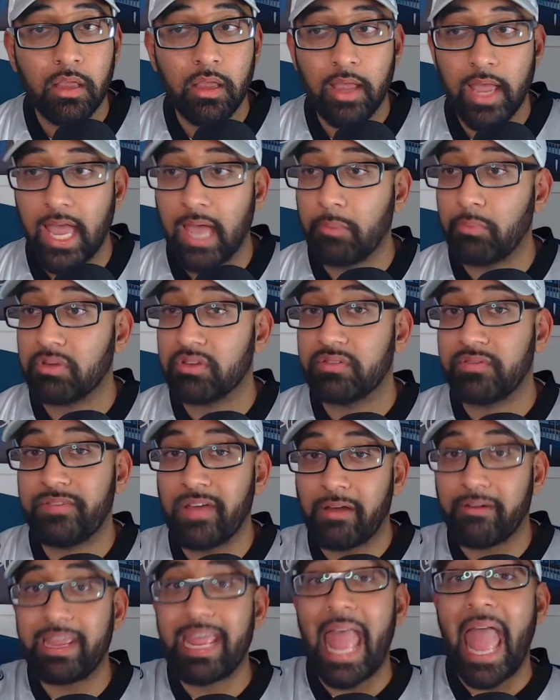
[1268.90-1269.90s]
and was
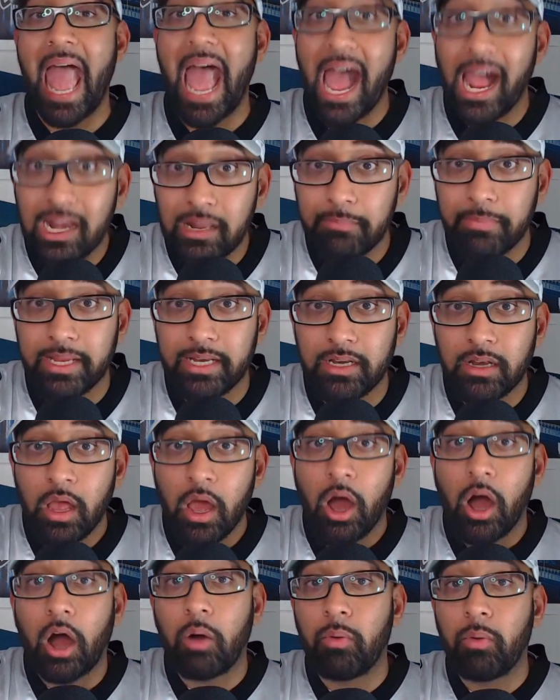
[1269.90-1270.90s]
very adamant
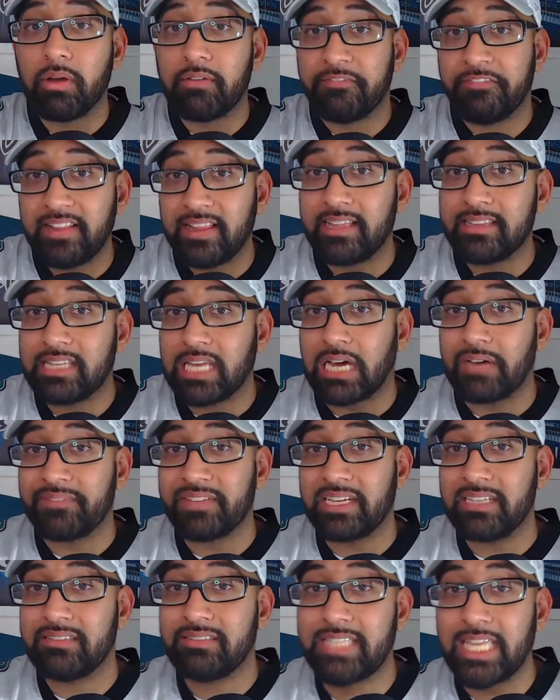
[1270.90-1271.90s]
on when
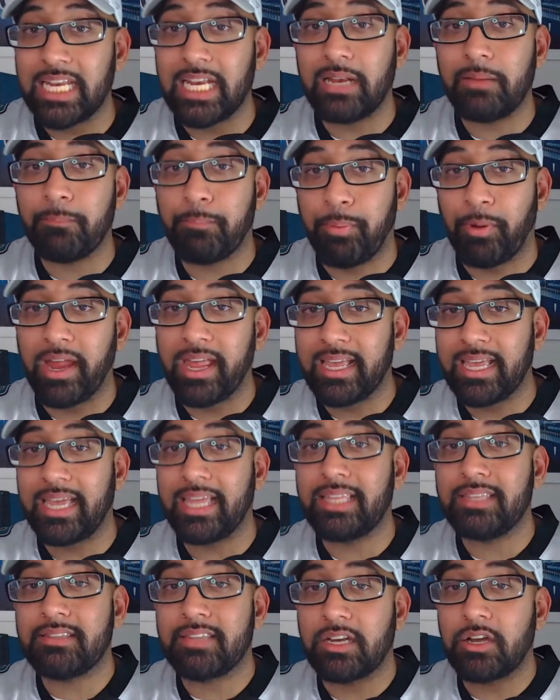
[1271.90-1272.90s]
Philadelphia didn't bring
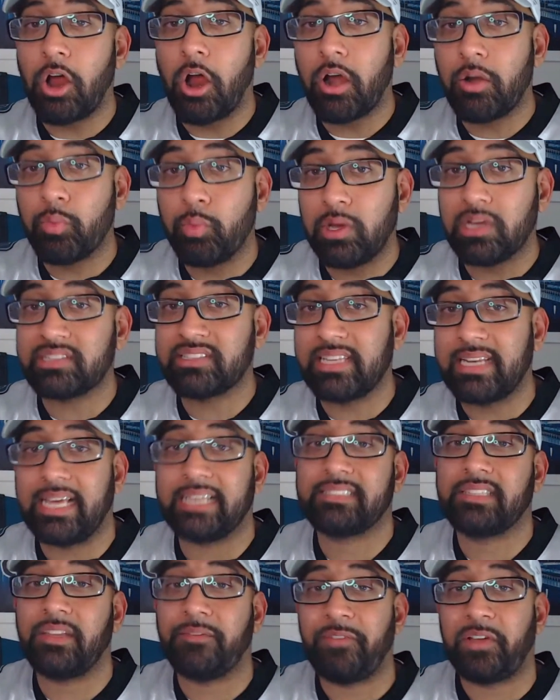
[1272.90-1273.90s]
in Denard Wilson
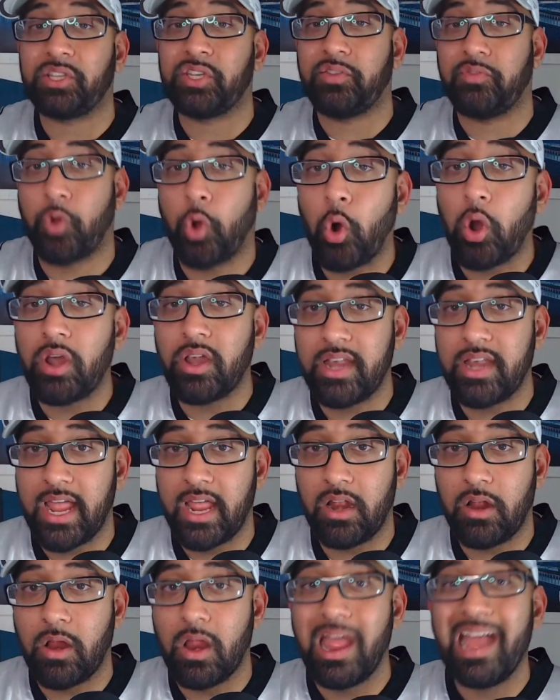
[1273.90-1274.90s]
as defensive
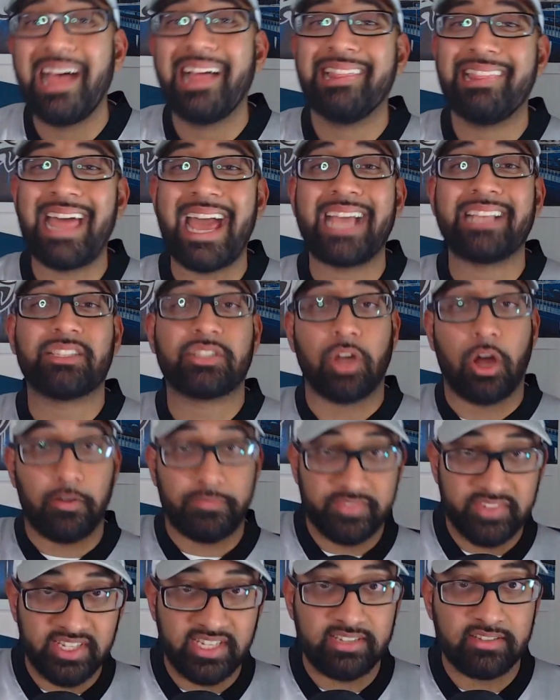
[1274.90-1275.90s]
coordinator last
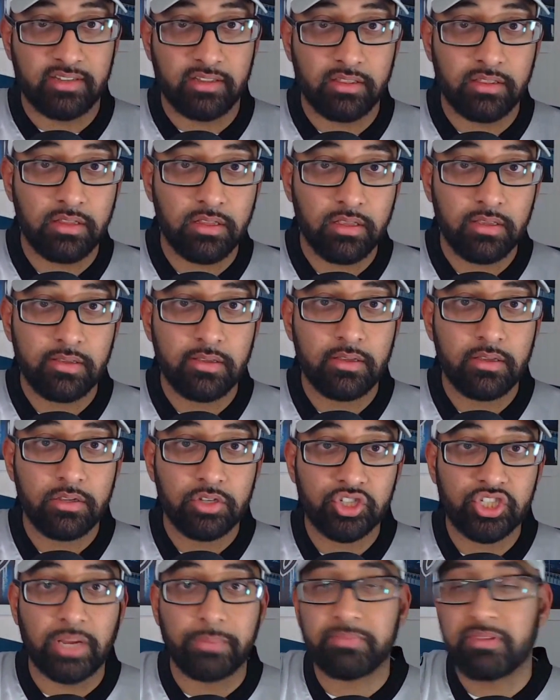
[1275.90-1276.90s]
offseason.
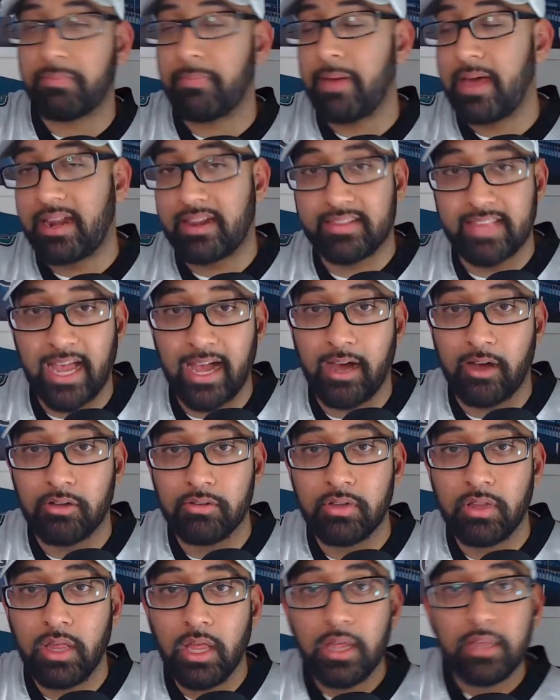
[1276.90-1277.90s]
Shipped him out of town.
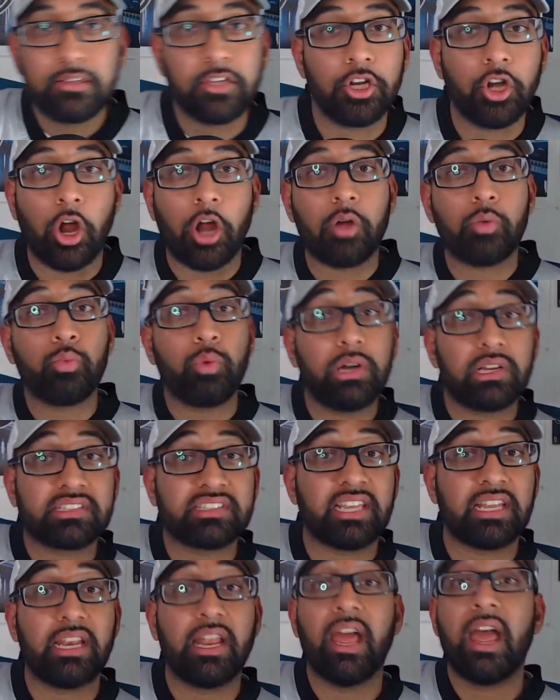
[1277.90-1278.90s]
Denard
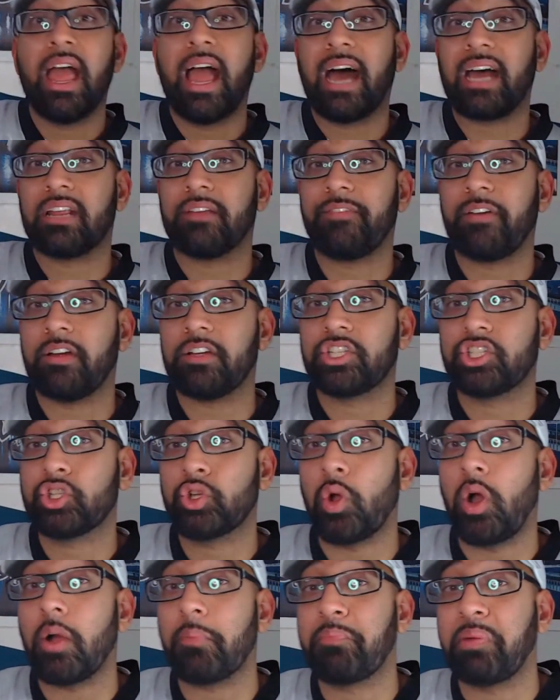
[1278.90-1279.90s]
Wilson had a very
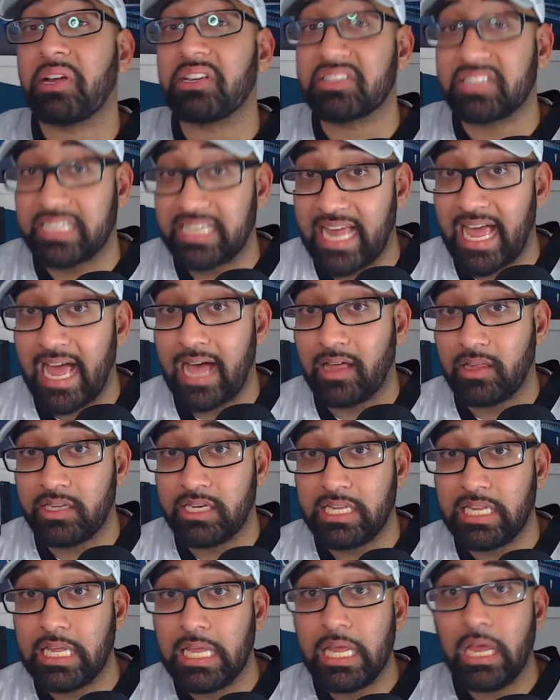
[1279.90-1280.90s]
strong
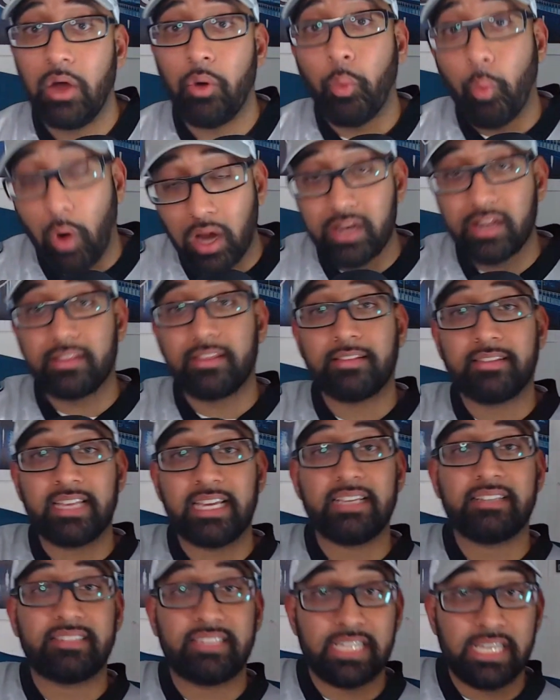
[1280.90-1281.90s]
personality, wanted the
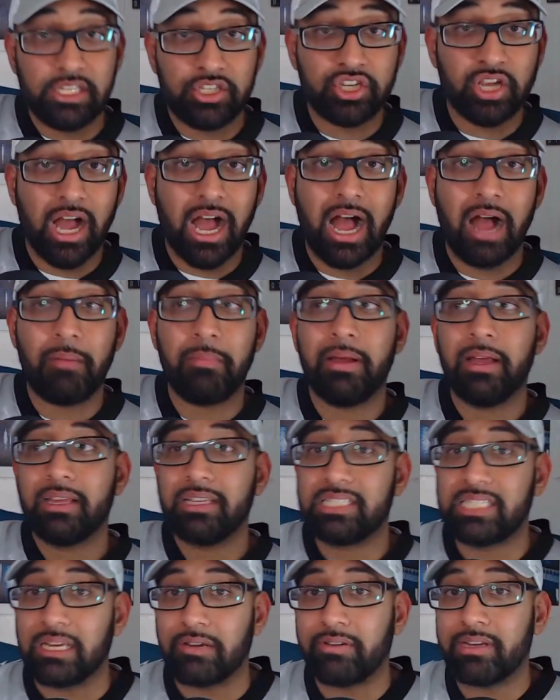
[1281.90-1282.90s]
DC job.
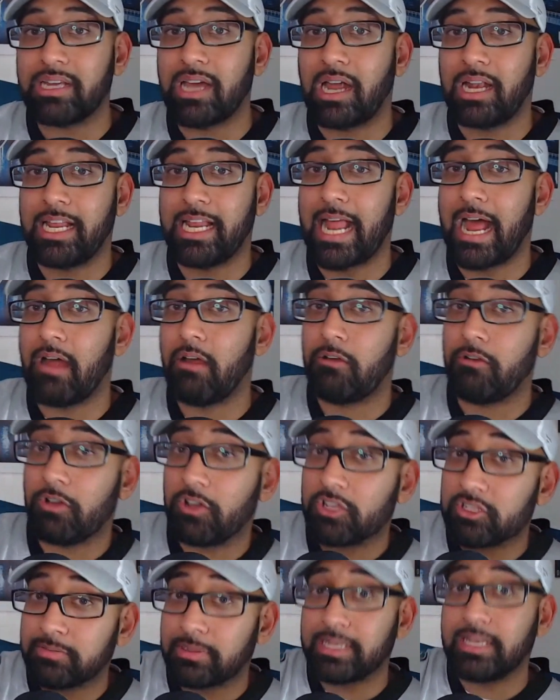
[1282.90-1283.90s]
Sirianni and Howie
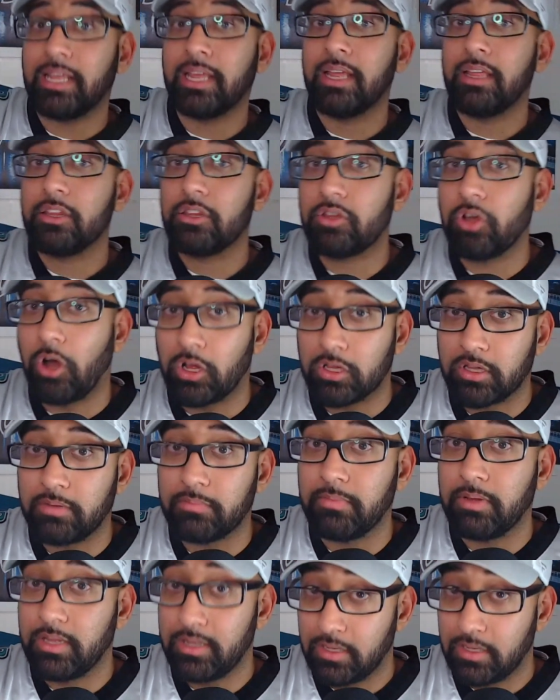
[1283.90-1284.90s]
Roseman told him,